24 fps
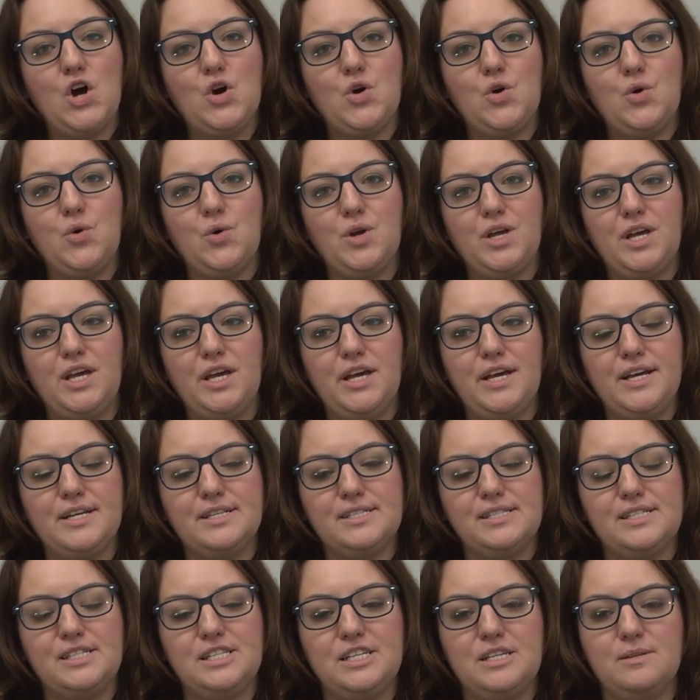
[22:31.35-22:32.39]
who he
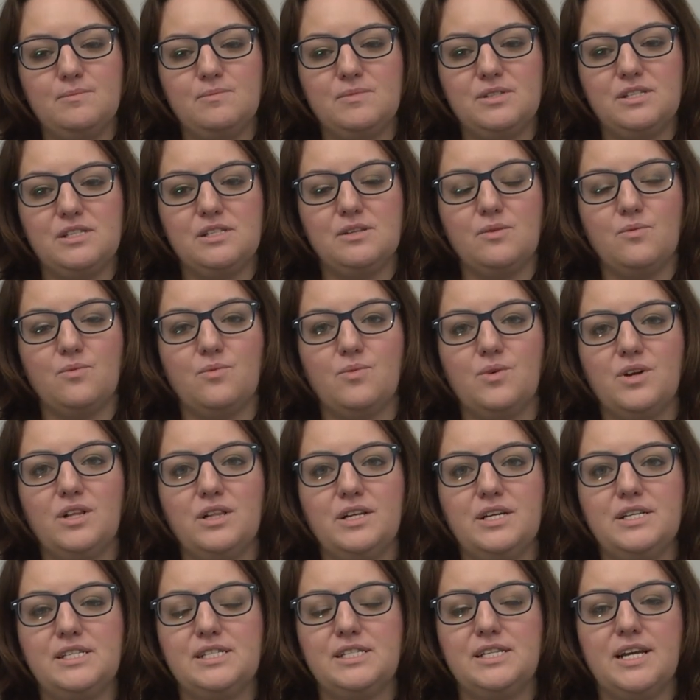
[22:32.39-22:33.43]
seems
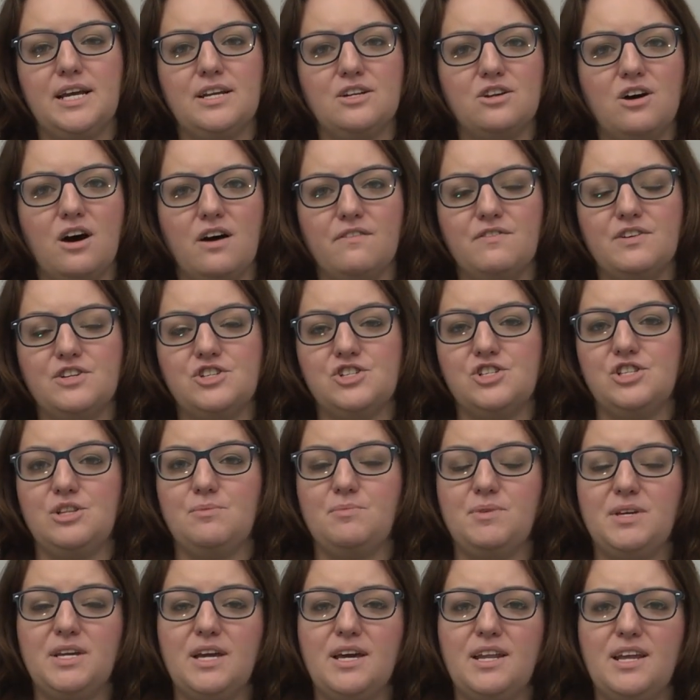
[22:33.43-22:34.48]
really standoffish in the
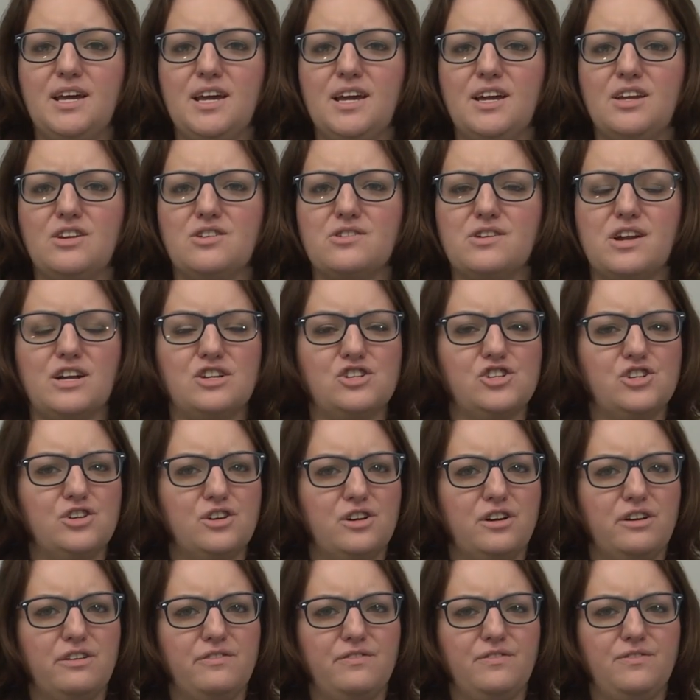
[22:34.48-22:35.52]
beginning and you're not
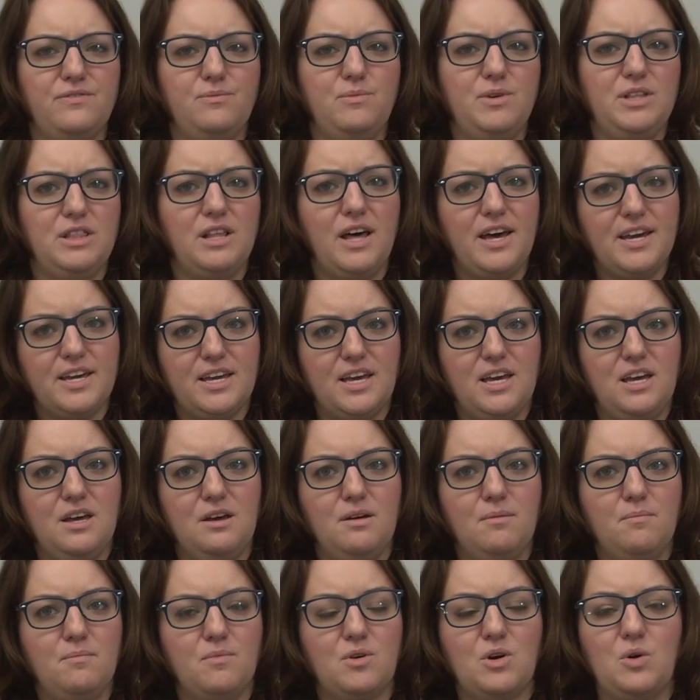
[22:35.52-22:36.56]
sure if we like
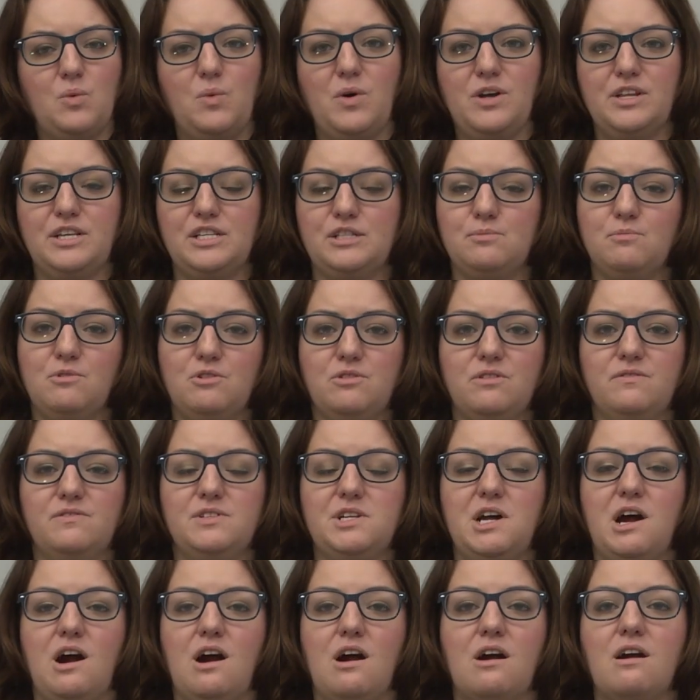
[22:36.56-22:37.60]
him or what his motives
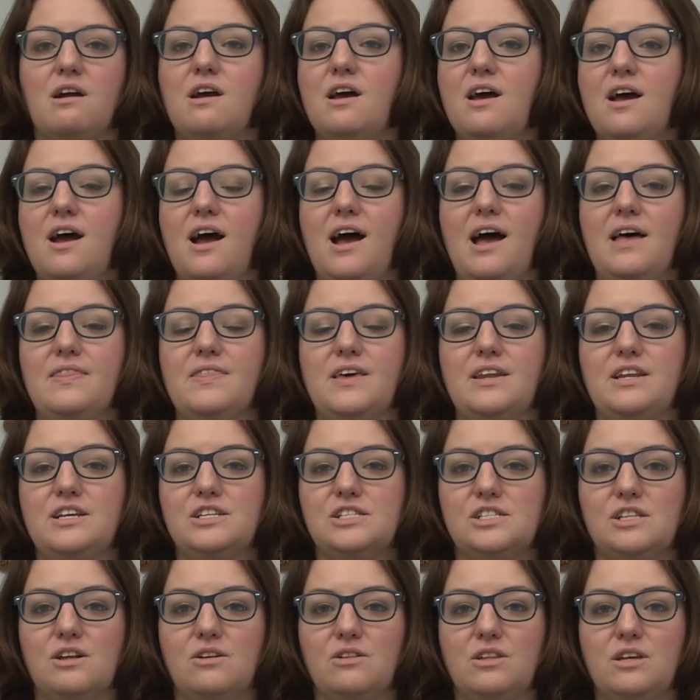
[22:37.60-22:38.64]
are. And then he
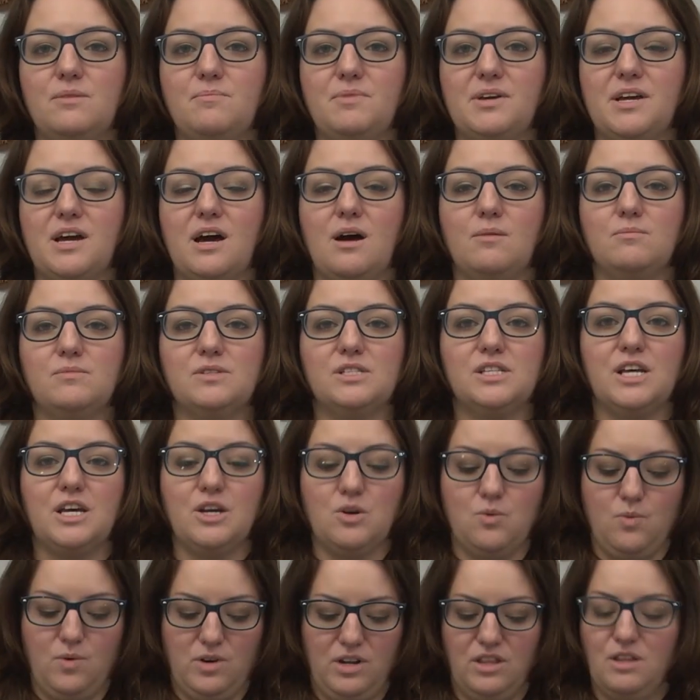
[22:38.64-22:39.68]
slowly becomes
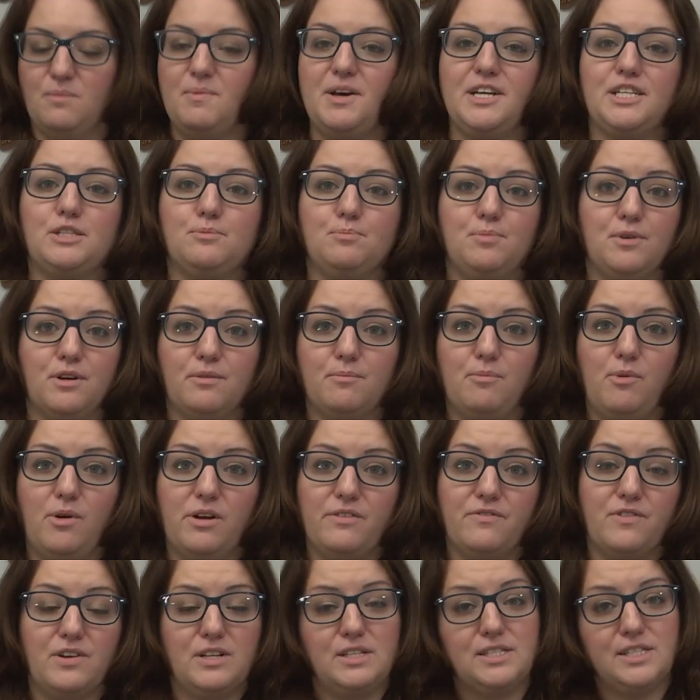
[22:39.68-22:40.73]
like one of the best book
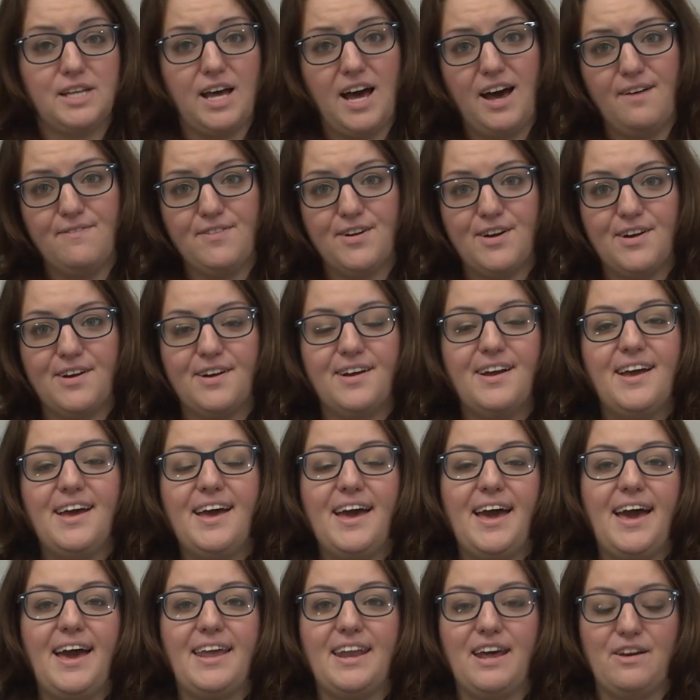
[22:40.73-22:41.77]
boyfriends ever.
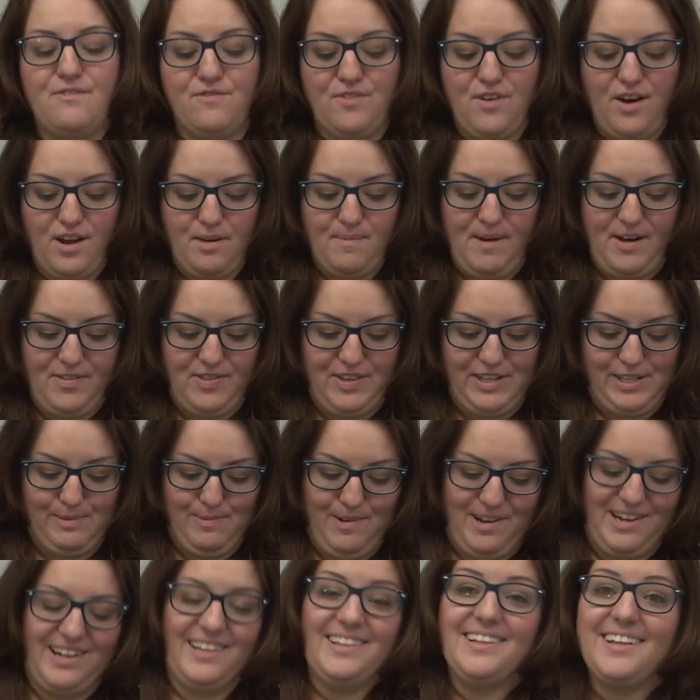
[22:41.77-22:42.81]
And I thought about this
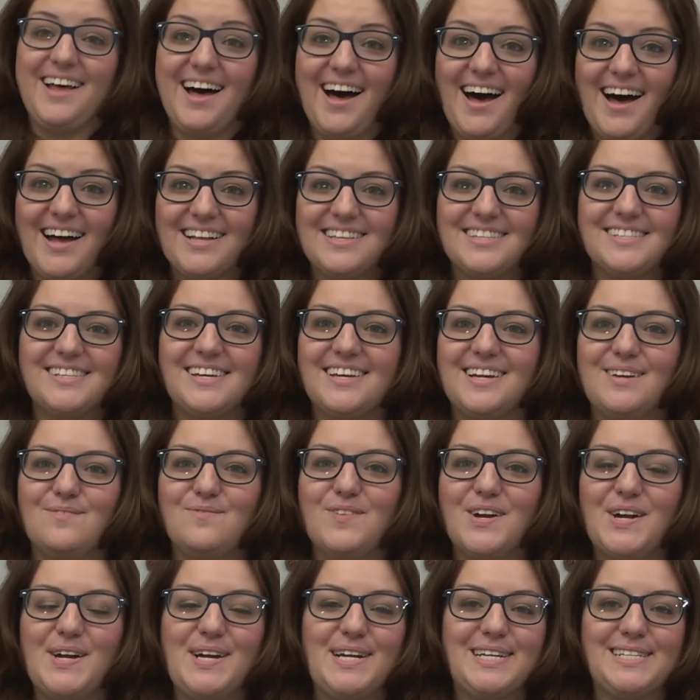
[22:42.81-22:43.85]
book a lot and I'm
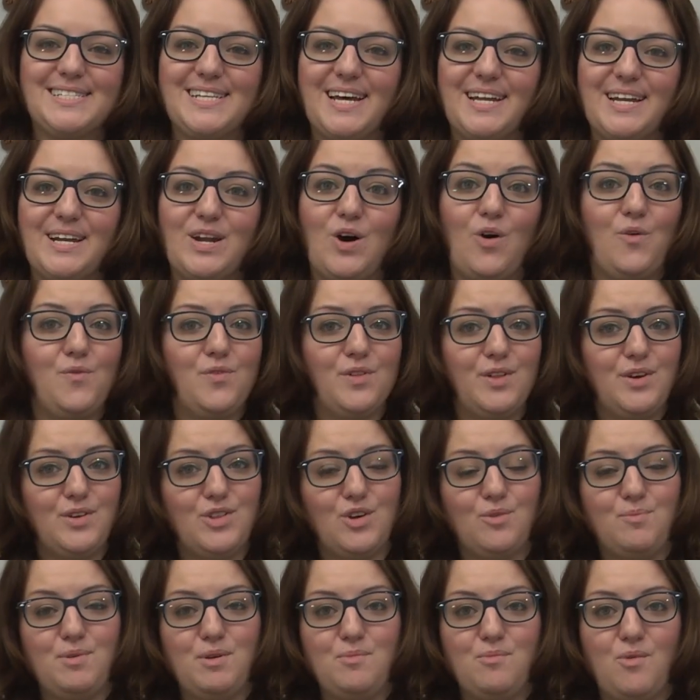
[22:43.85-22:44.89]
very excited. Hopefully
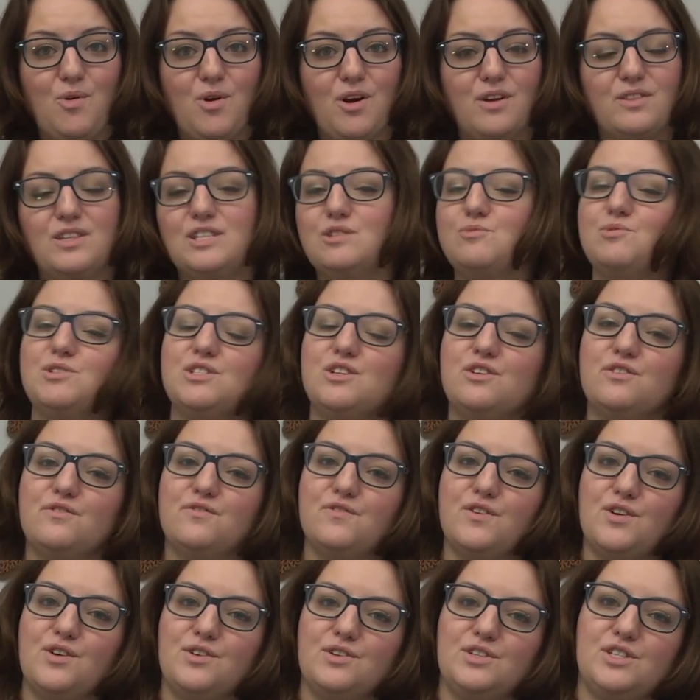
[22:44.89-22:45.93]
there'll be more. This was our
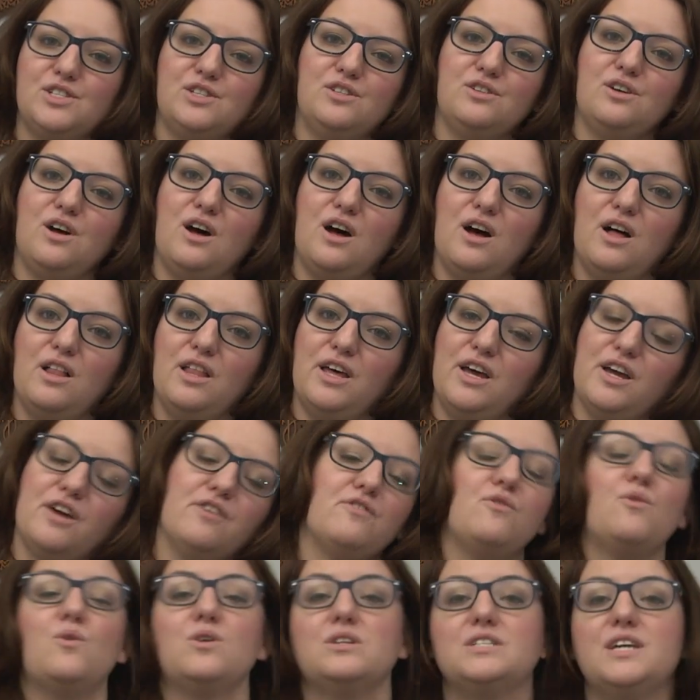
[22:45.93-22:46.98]
first like
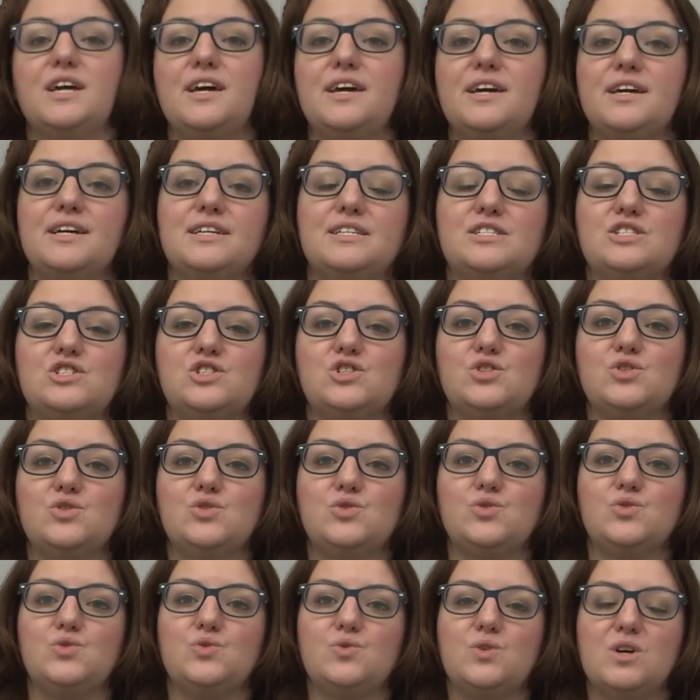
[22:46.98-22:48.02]
forte
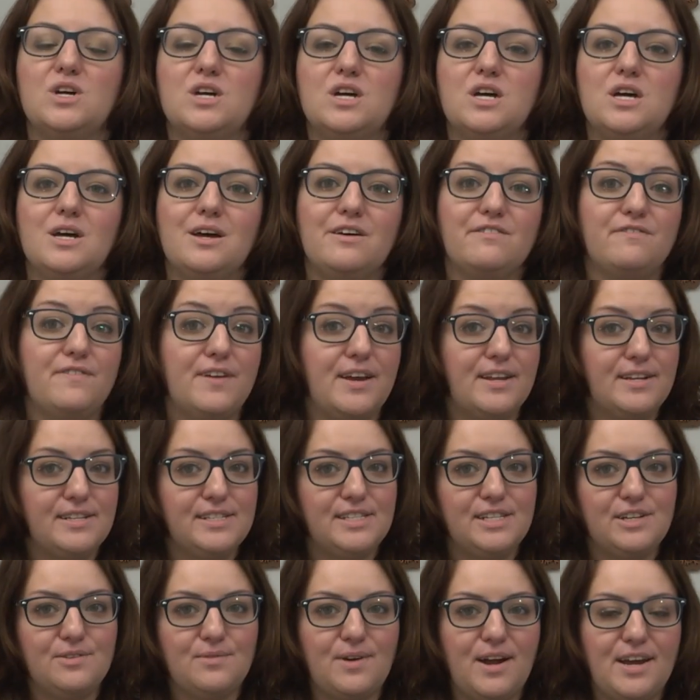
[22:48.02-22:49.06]
into
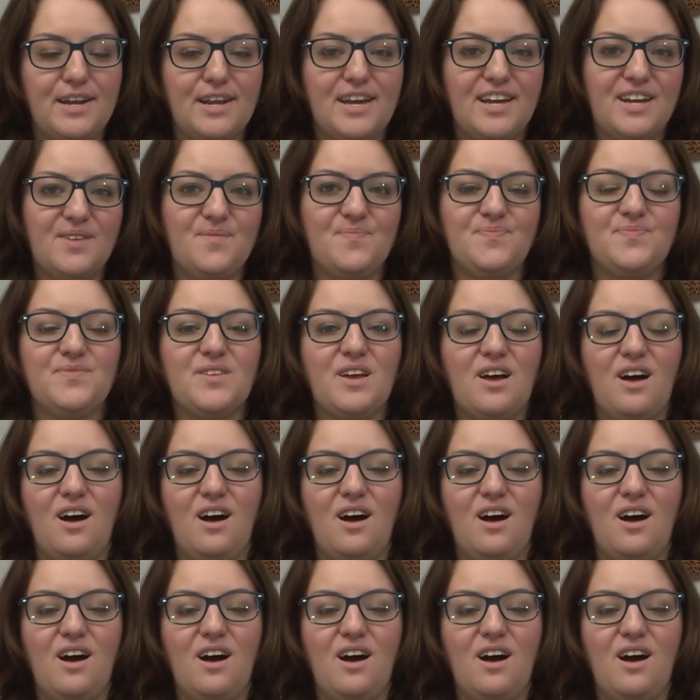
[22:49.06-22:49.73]
fantasy writing.